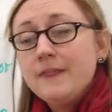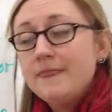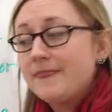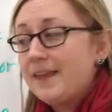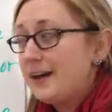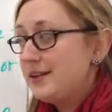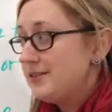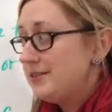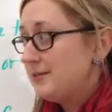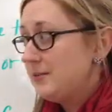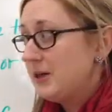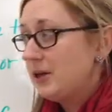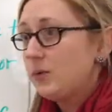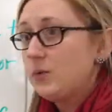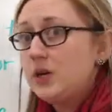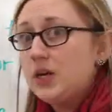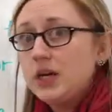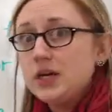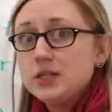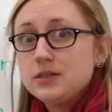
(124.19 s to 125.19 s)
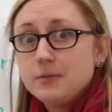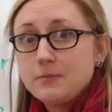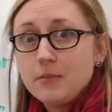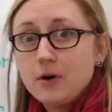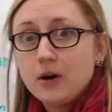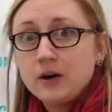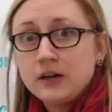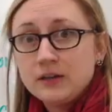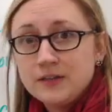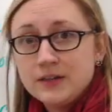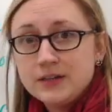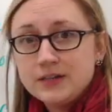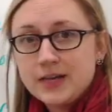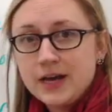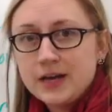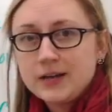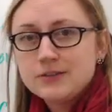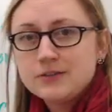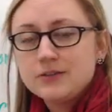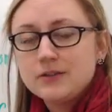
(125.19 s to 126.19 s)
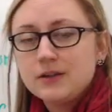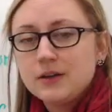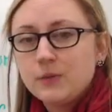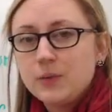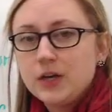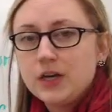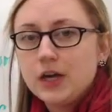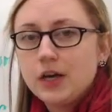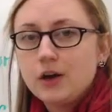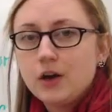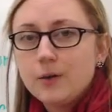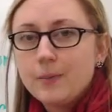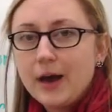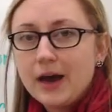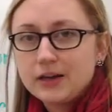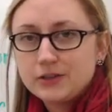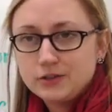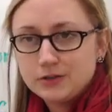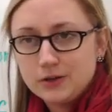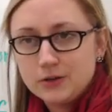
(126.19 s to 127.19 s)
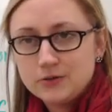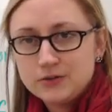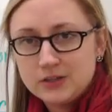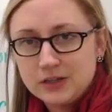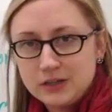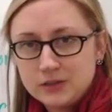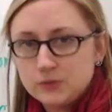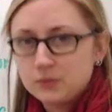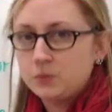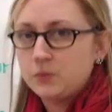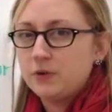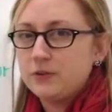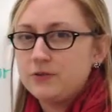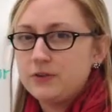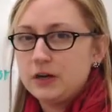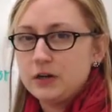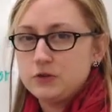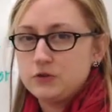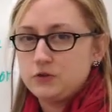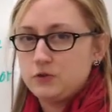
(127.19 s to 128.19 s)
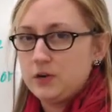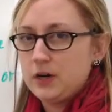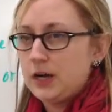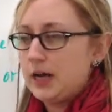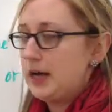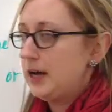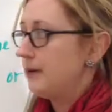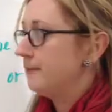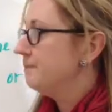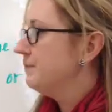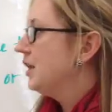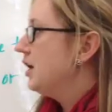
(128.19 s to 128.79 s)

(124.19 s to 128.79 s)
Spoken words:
that's something we need to mark in the text so that we can go back to those things when we're finished reading.